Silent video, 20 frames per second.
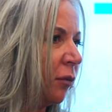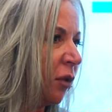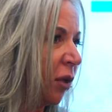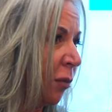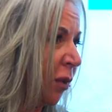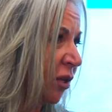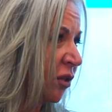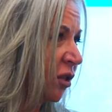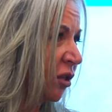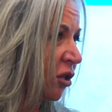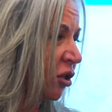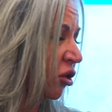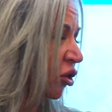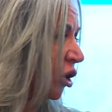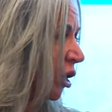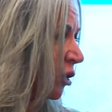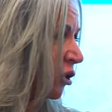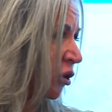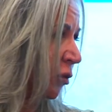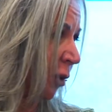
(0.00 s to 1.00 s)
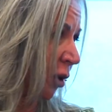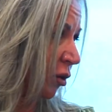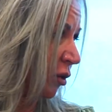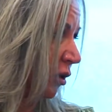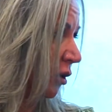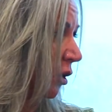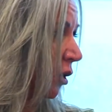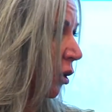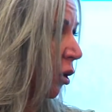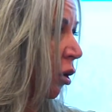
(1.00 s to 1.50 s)
business will change
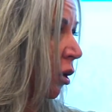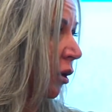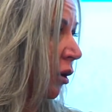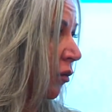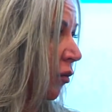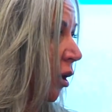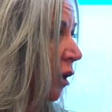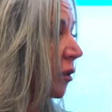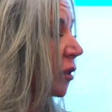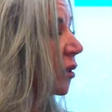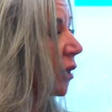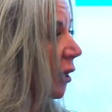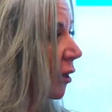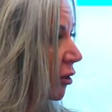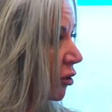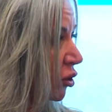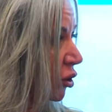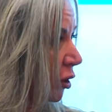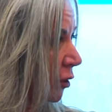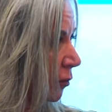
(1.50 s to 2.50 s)
because of the longer runs I can do.